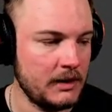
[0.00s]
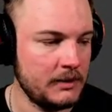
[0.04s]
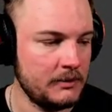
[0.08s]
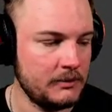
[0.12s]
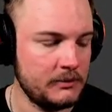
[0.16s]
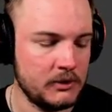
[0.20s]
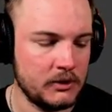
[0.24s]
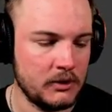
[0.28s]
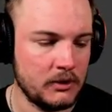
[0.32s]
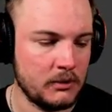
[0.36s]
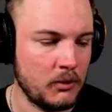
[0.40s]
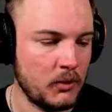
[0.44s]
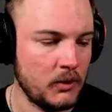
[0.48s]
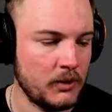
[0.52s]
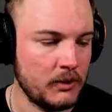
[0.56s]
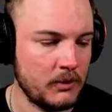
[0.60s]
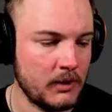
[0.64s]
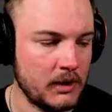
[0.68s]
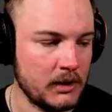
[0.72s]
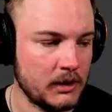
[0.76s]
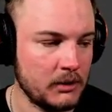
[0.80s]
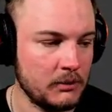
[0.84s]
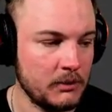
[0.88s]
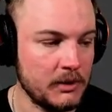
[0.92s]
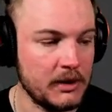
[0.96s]
You're more than
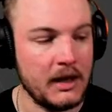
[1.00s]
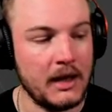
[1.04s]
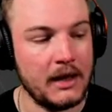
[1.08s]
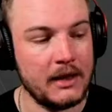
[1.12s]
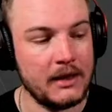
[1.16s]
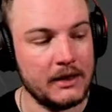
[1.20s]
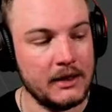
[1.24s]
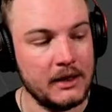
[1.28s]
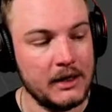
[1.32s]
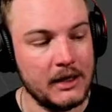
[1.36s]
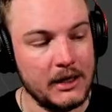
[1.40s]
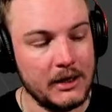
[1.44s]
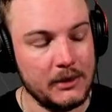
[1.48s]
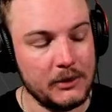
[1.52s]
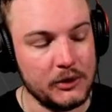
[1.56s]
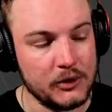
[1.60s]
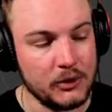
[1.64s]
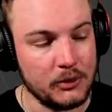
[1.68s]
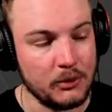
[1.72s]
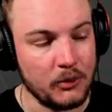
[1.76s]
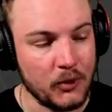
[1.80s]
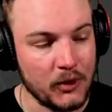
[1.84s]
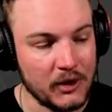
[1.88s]
welcome. But then you're more